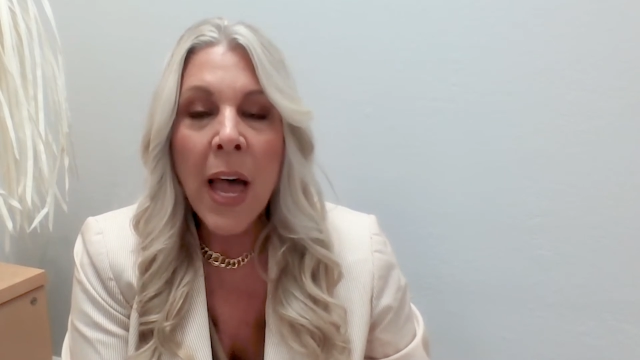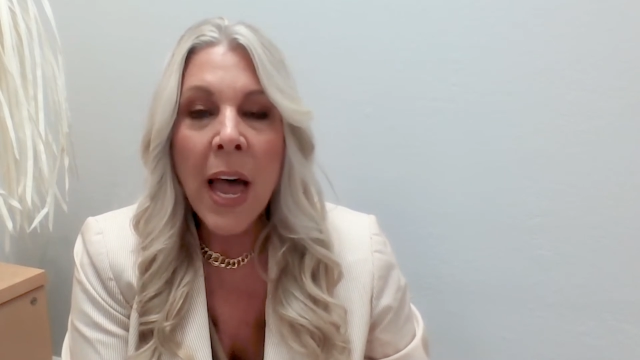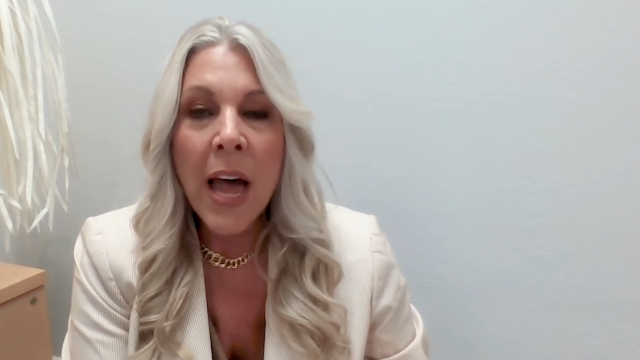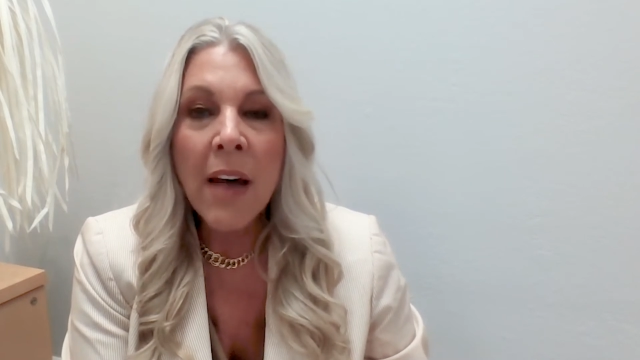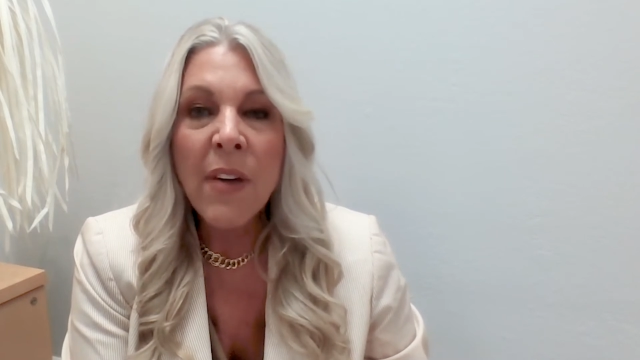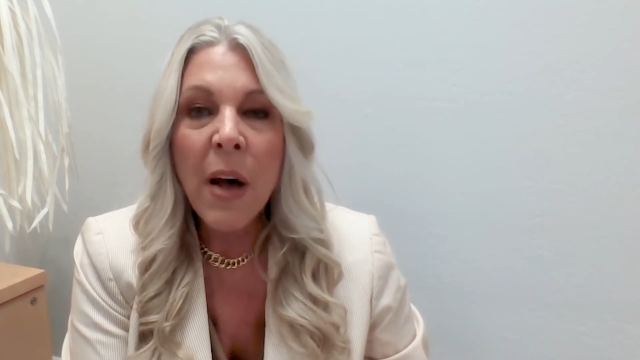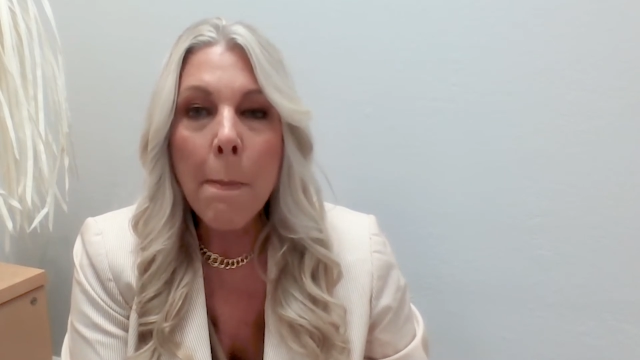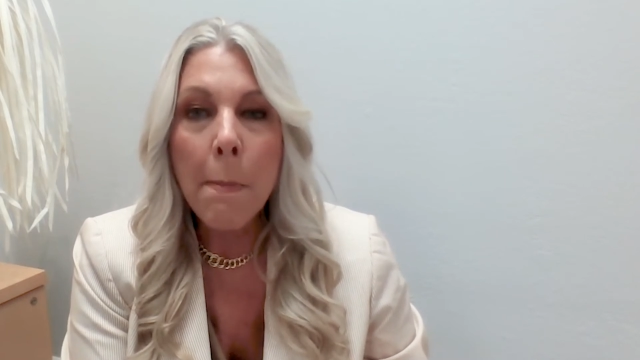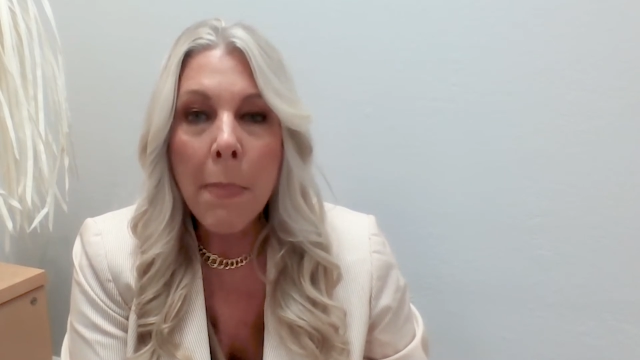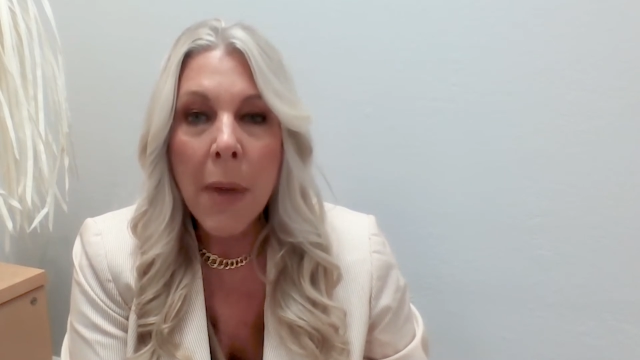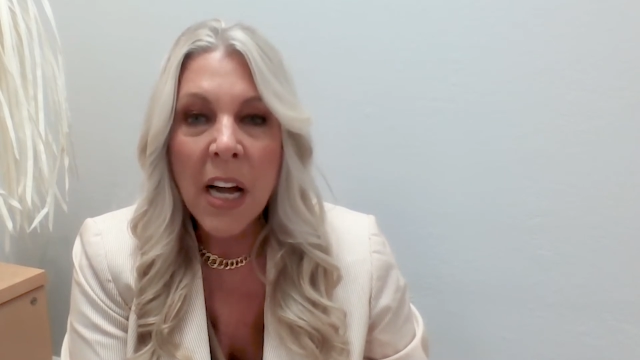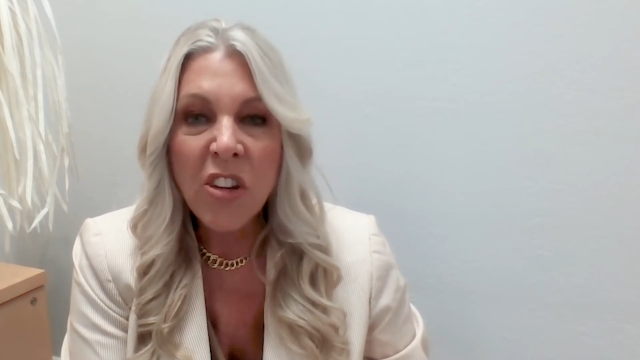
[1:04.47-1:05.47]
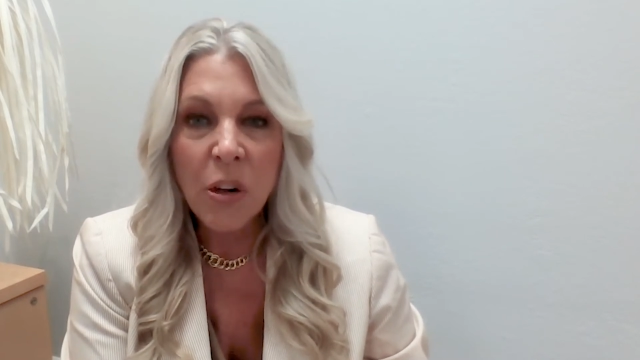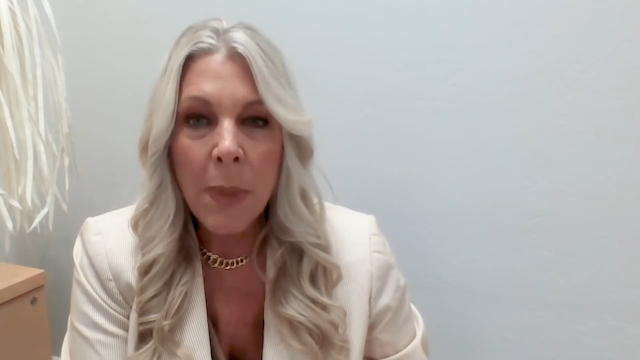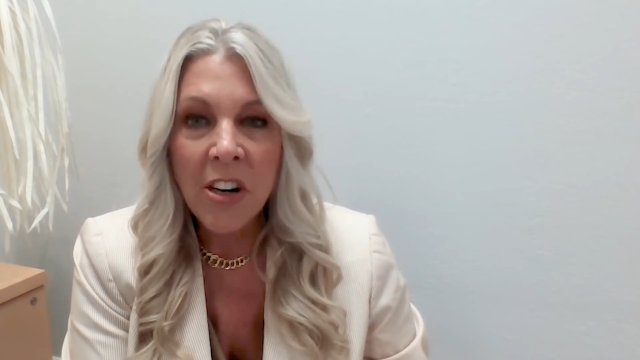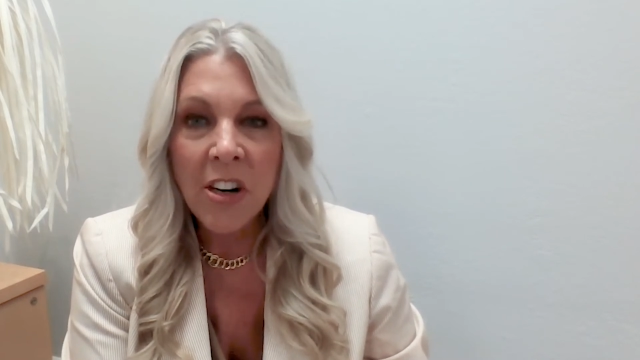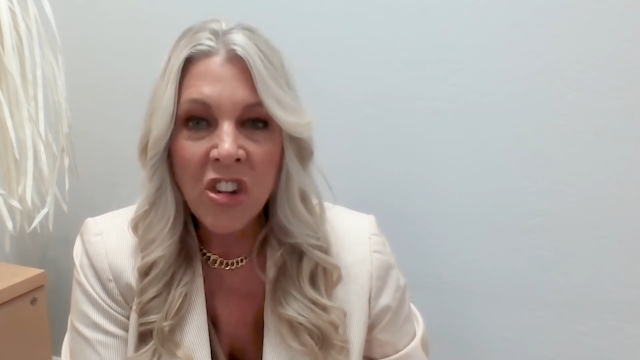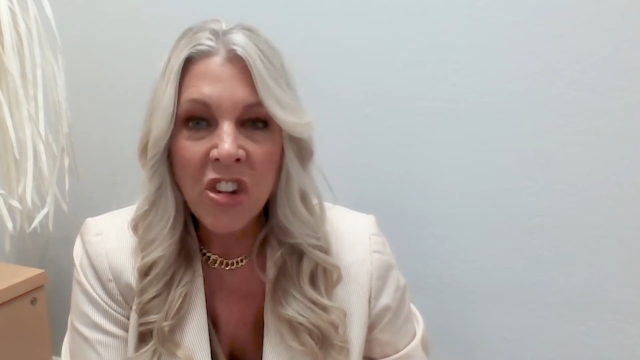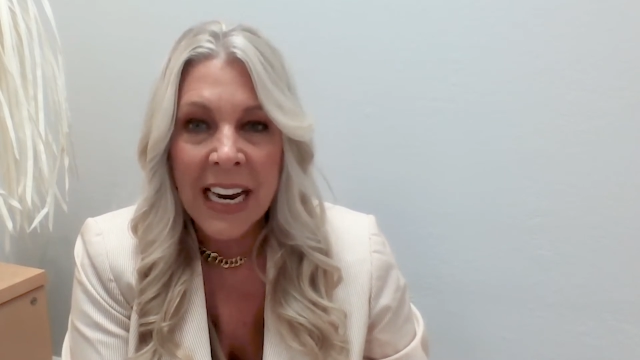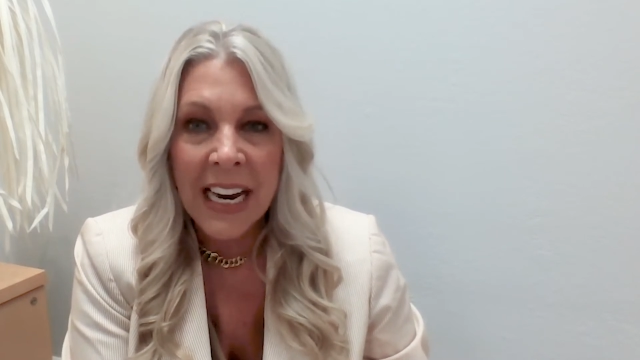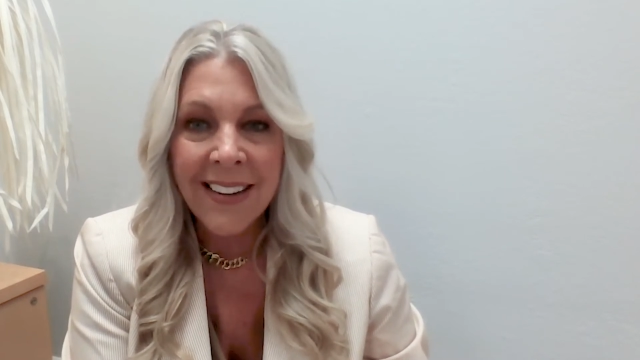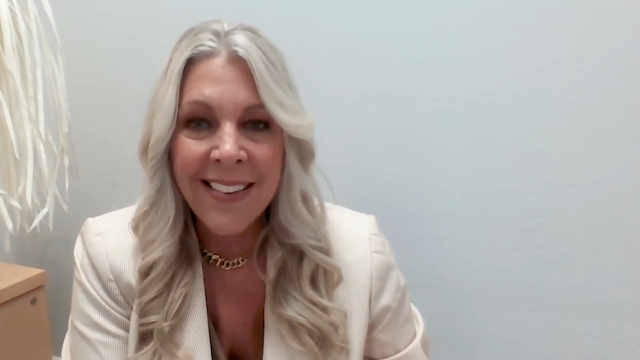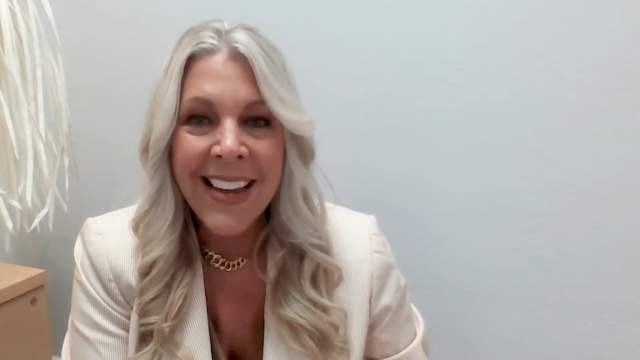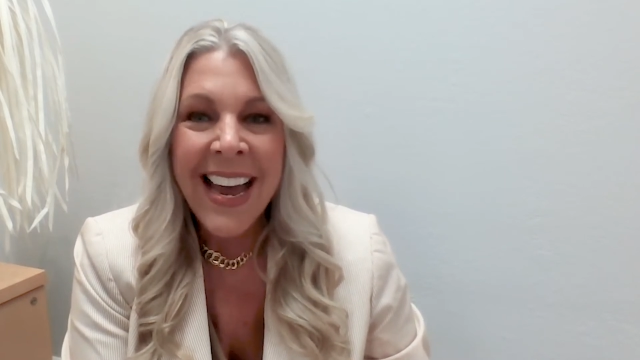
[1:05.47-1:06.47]
you will have a much better
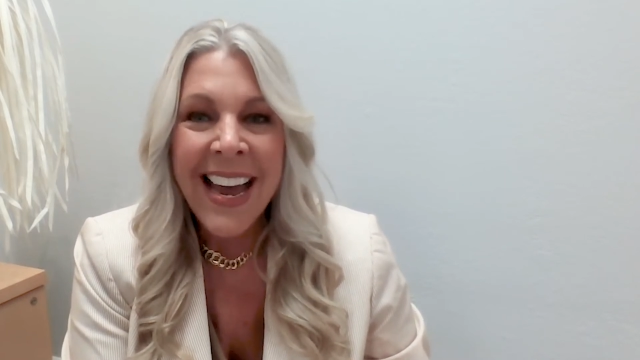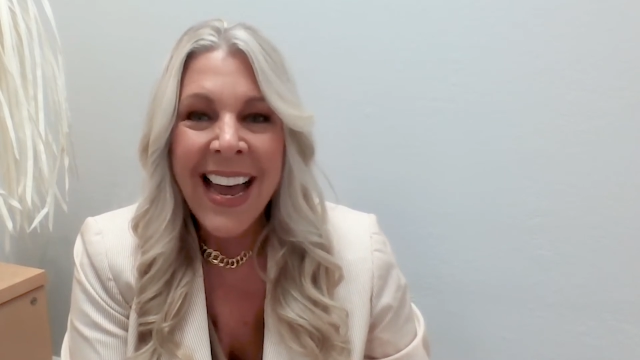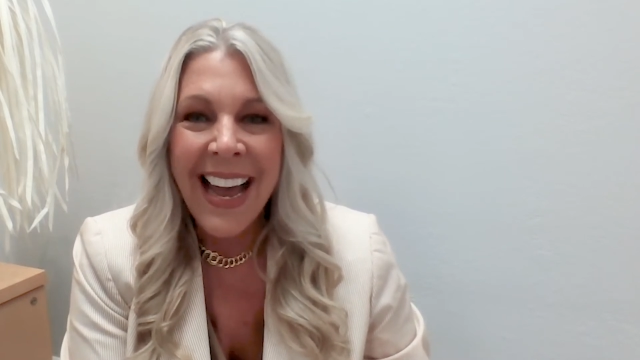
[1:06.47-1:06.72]
chance